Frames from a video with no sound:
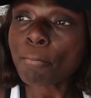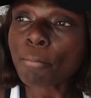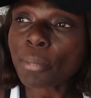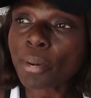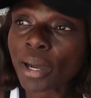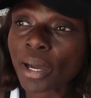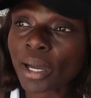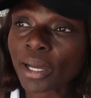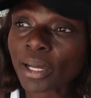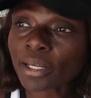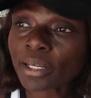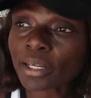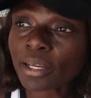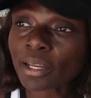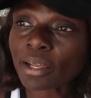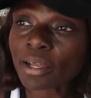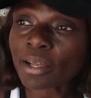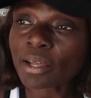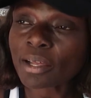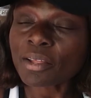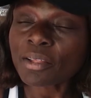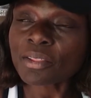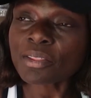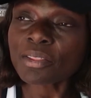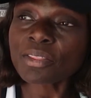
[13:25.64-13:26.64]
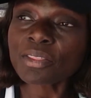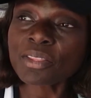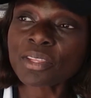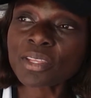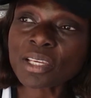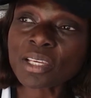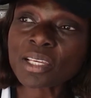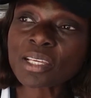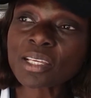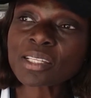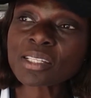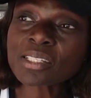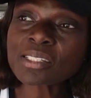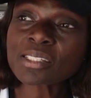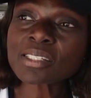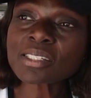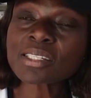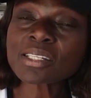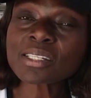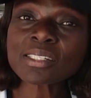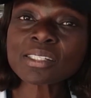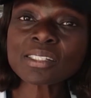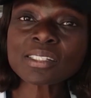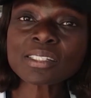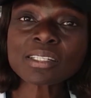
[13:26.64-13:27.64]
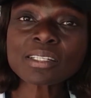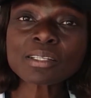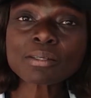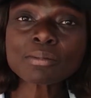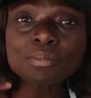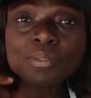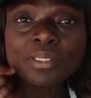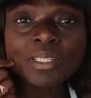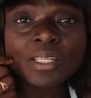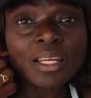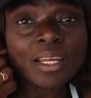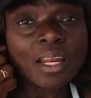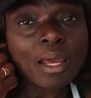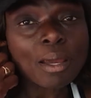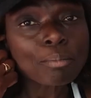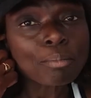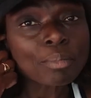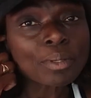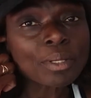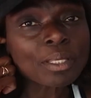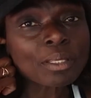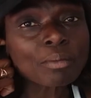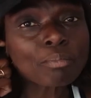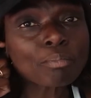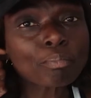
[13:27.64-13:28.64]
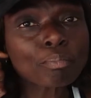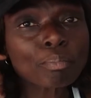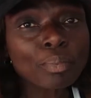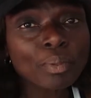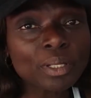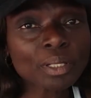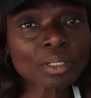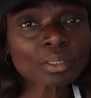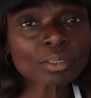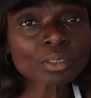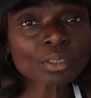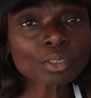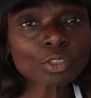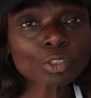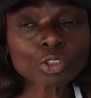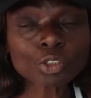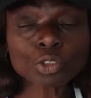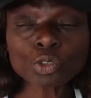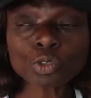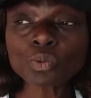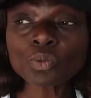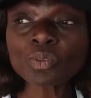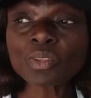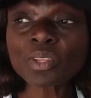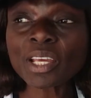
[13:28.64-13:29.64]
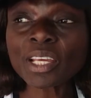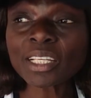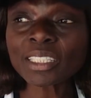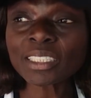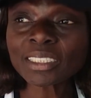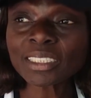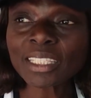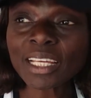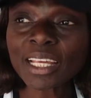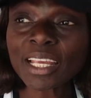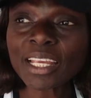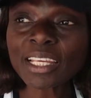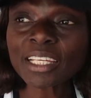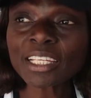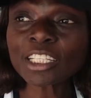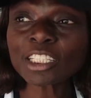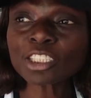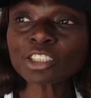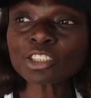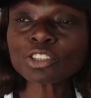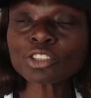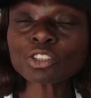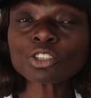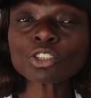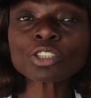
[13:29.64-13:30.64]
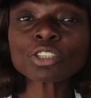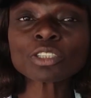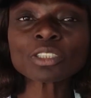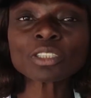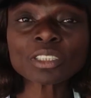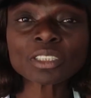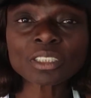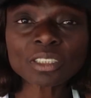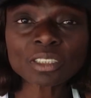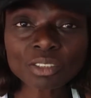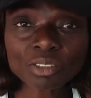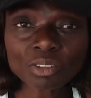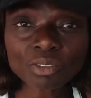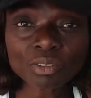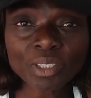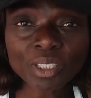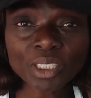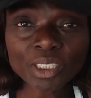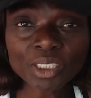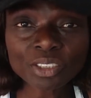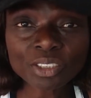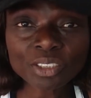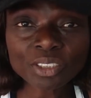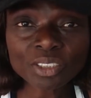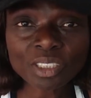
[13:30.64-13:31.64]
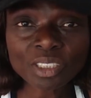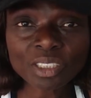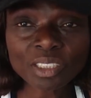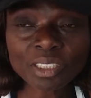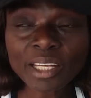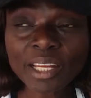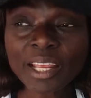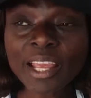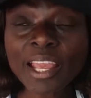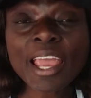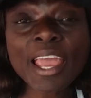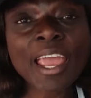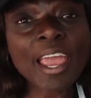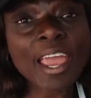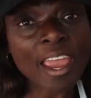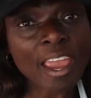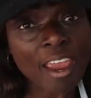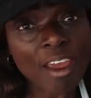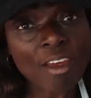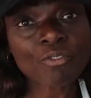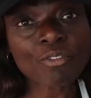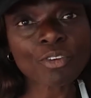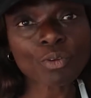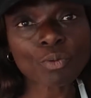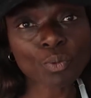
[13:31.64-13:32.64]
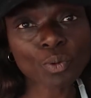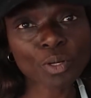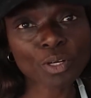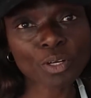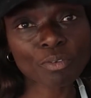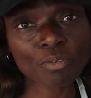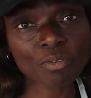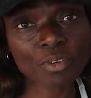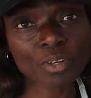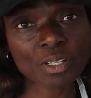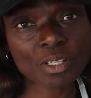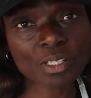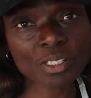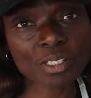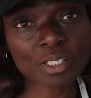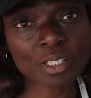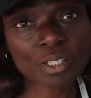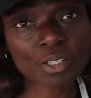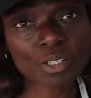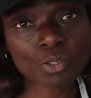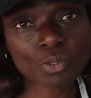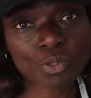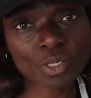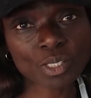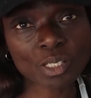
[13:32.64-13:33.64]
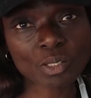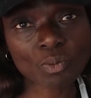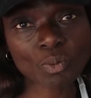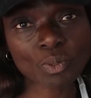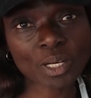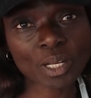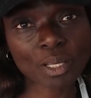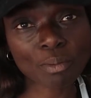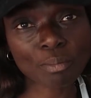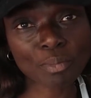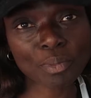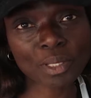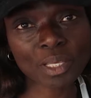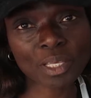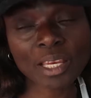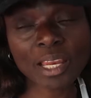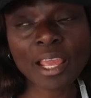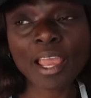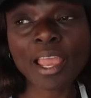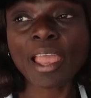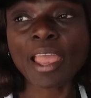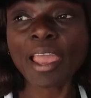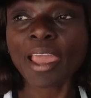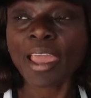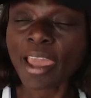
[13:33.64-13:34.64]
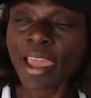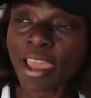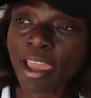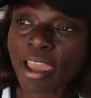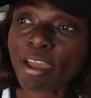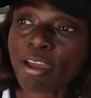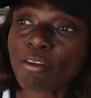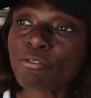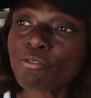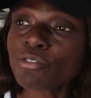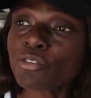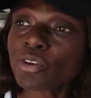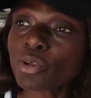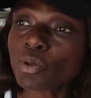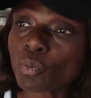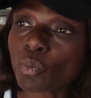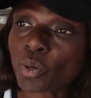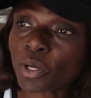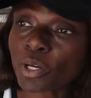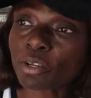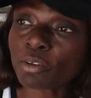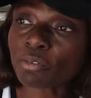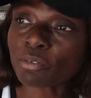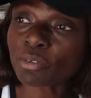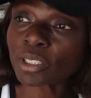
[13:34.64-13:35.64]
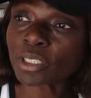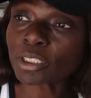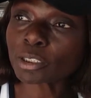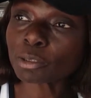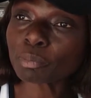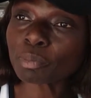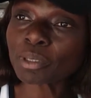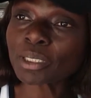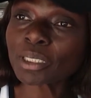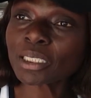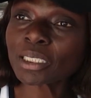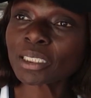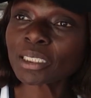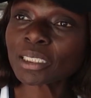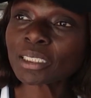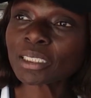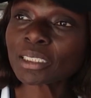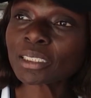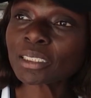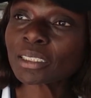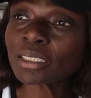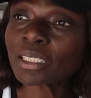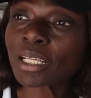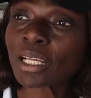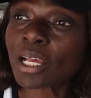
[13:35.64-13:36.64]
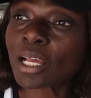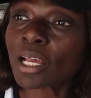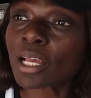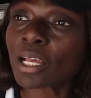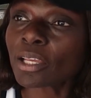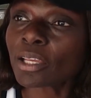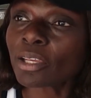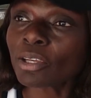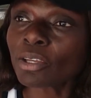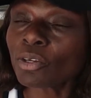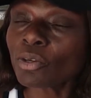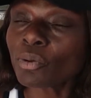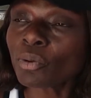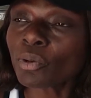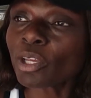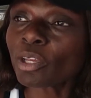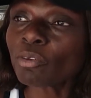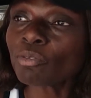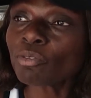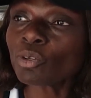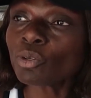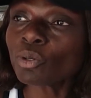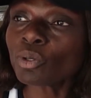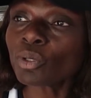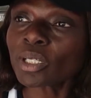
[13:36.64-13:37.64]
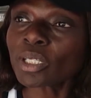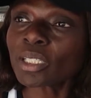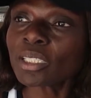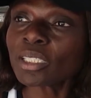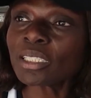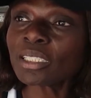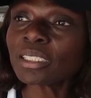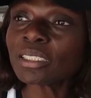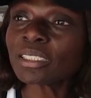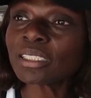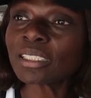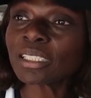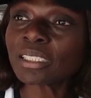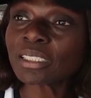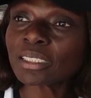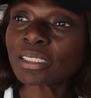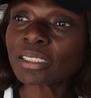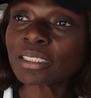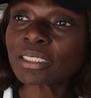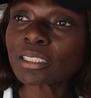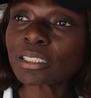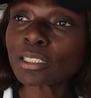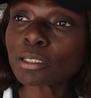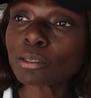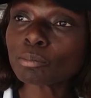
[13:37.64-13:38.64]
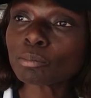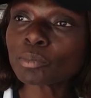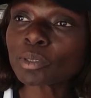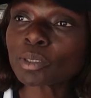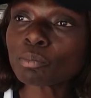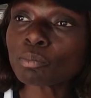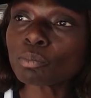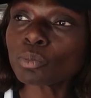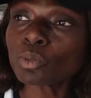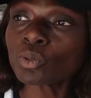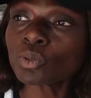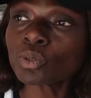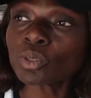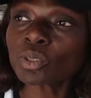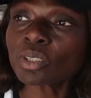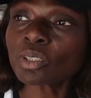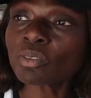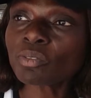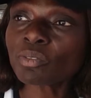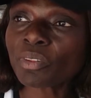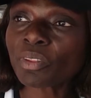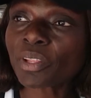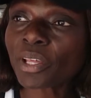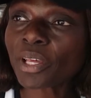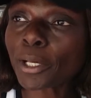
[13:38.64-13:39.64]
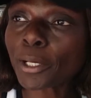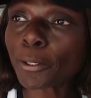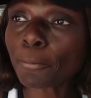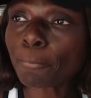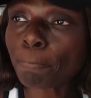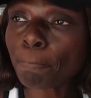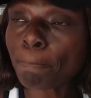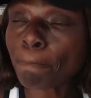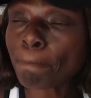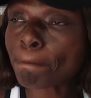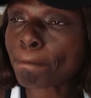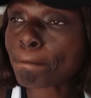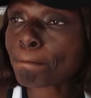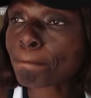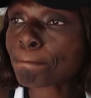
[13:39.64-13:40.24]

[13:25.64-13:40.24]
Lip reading: But these systems that are being built, do they take into consideration every one of us? You see what I mean? Every one of us. Because, you know, if you look at these systems, most of them,